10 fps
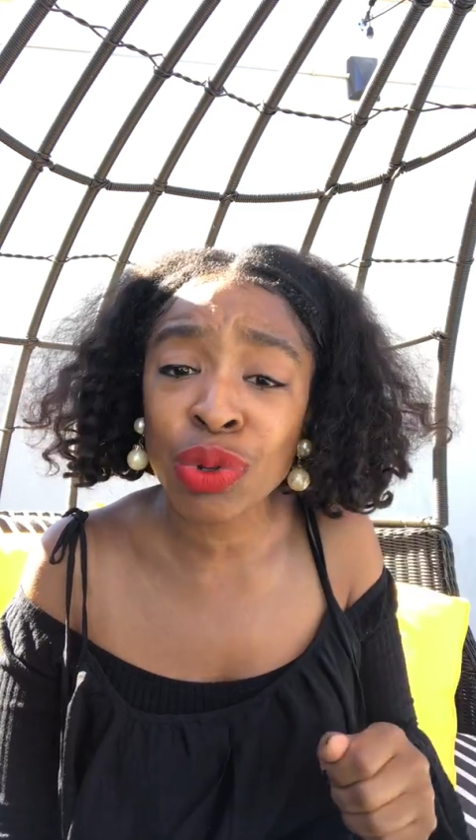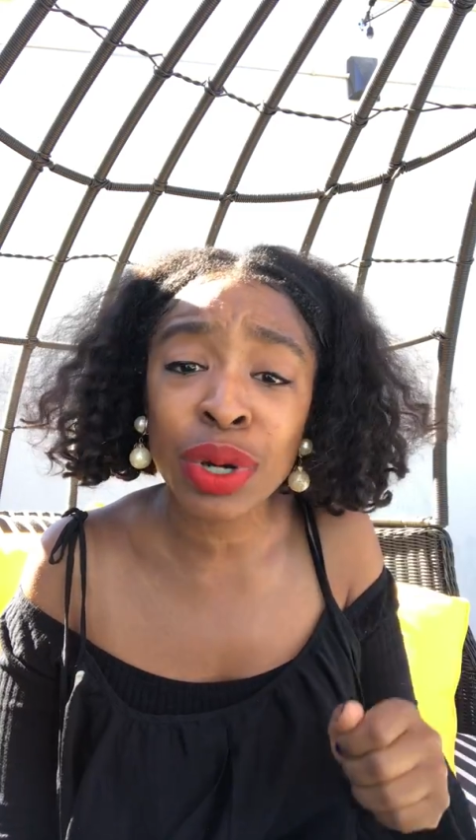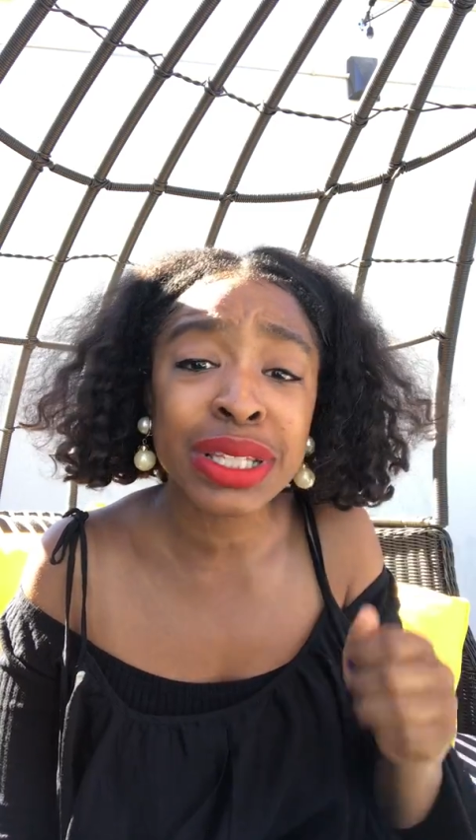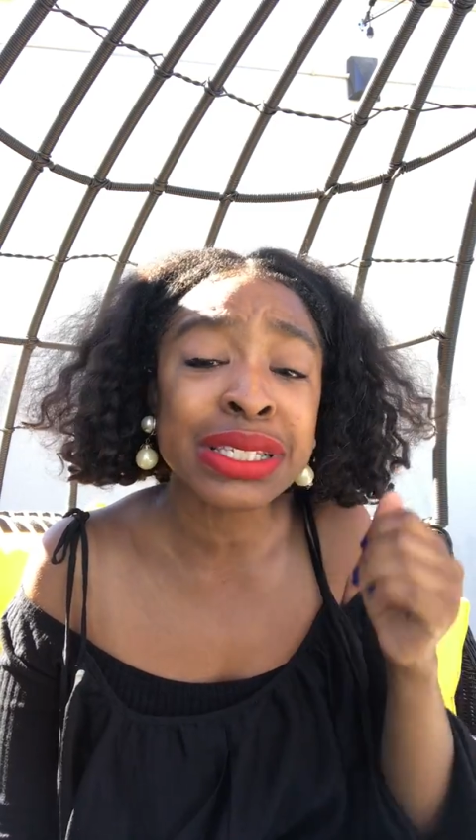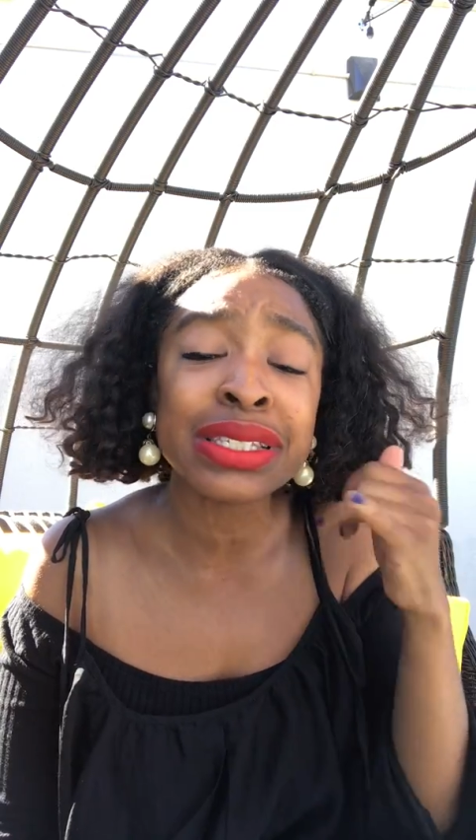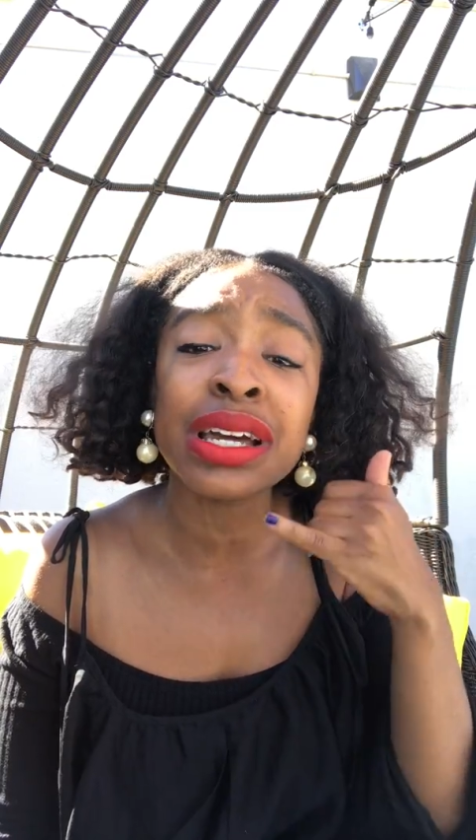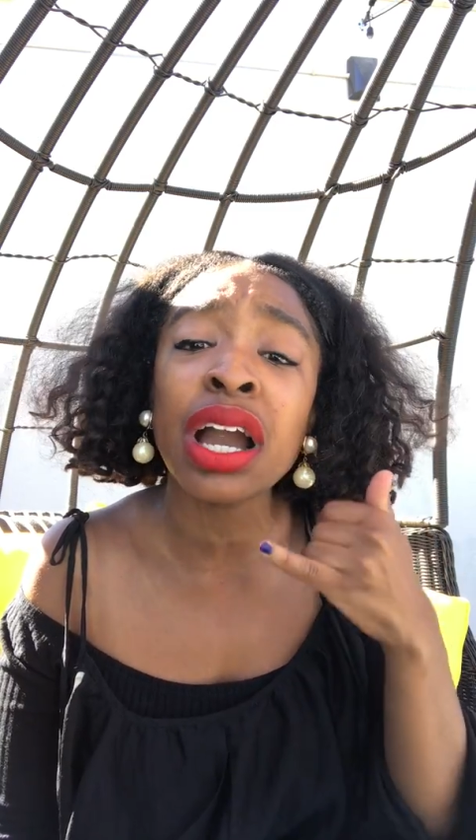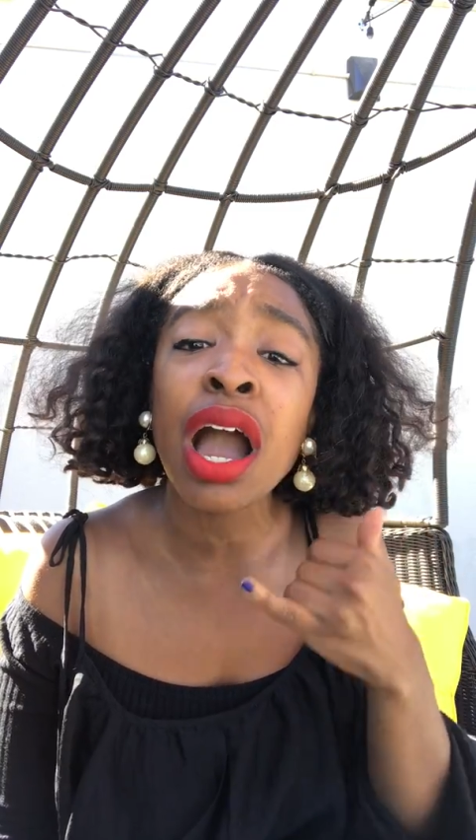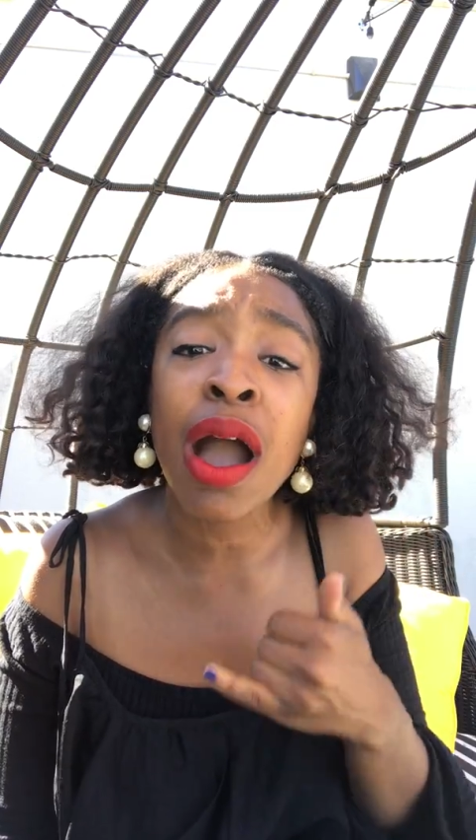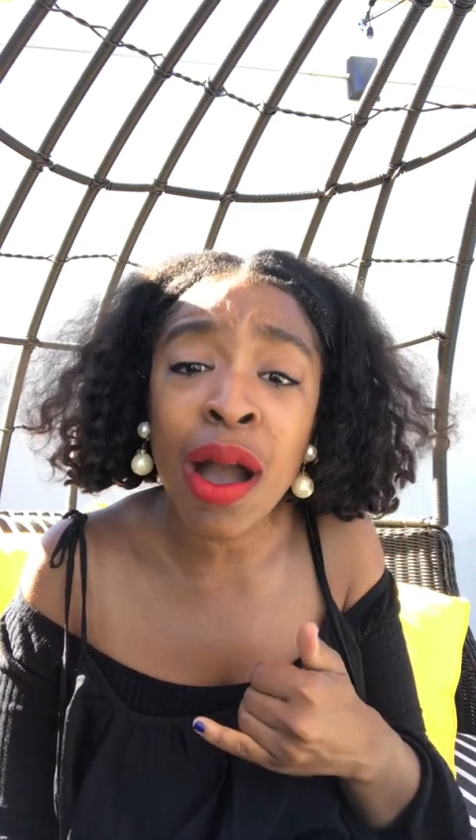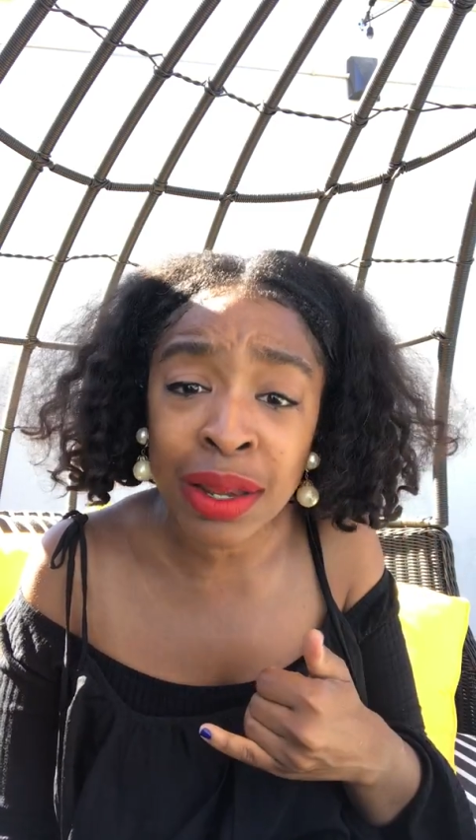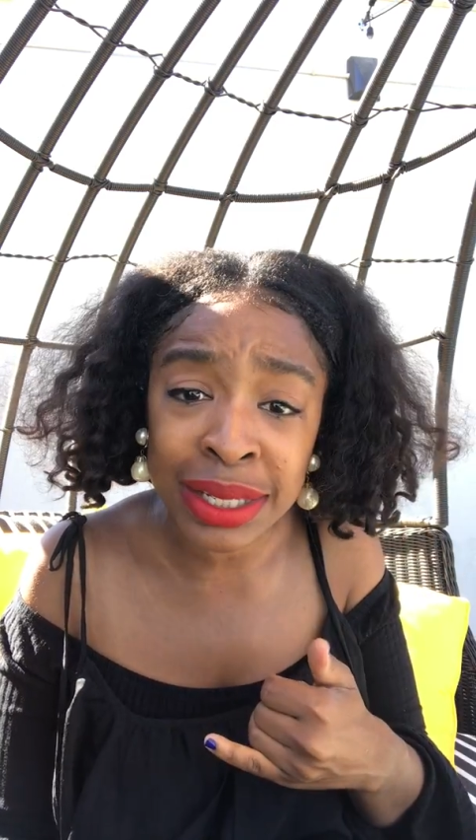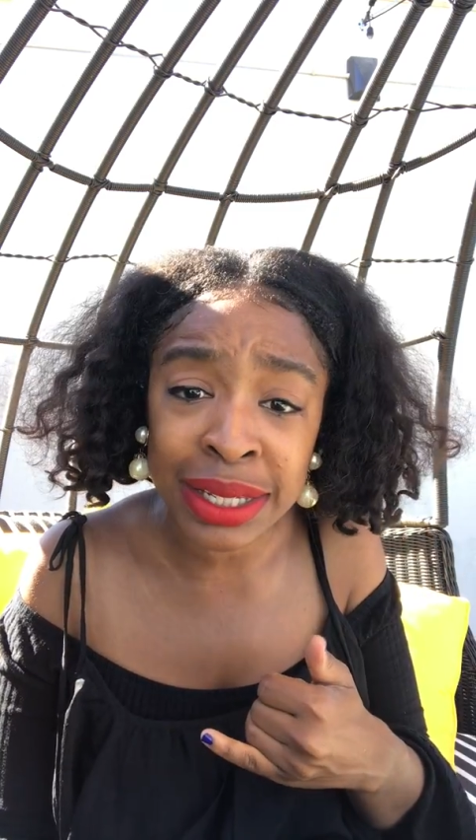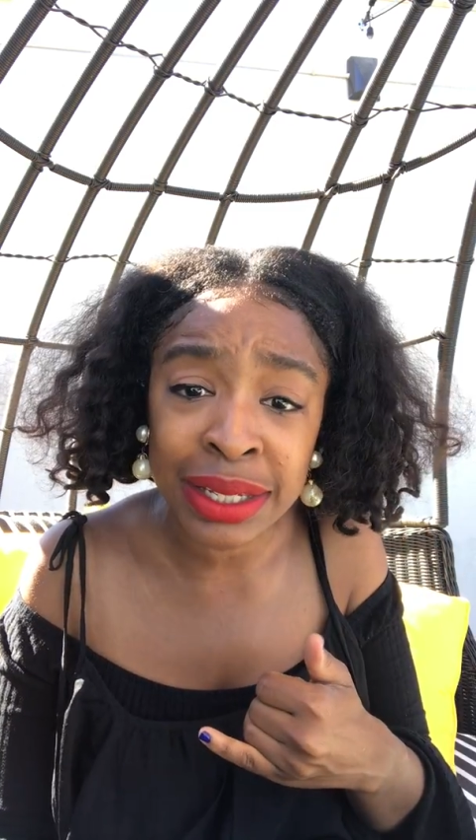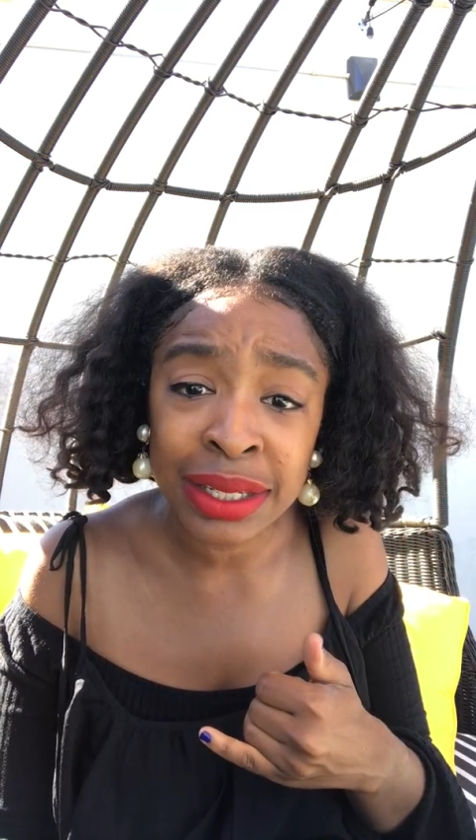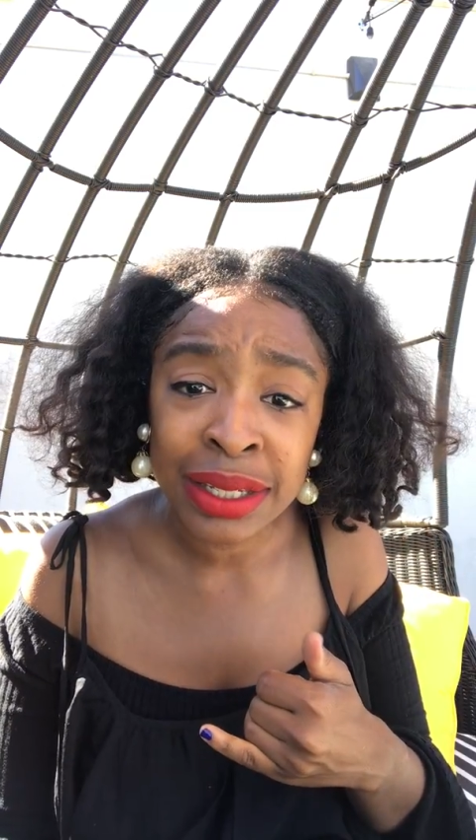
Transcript: door. This is a calling.